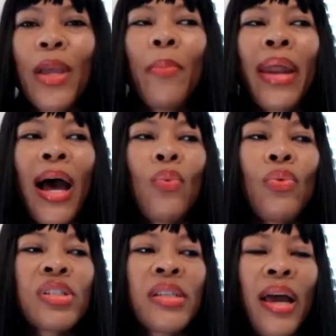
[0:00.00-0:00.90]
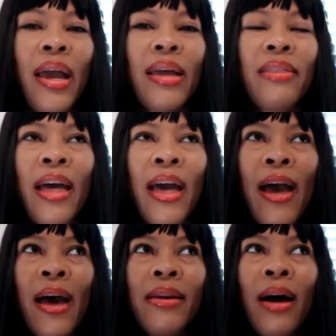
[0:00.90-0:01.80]
but I will say
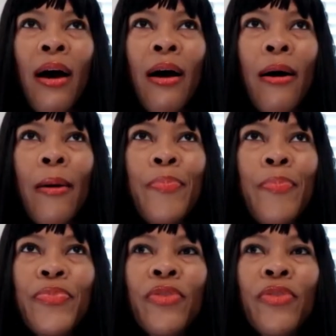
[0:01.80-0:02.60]
that um,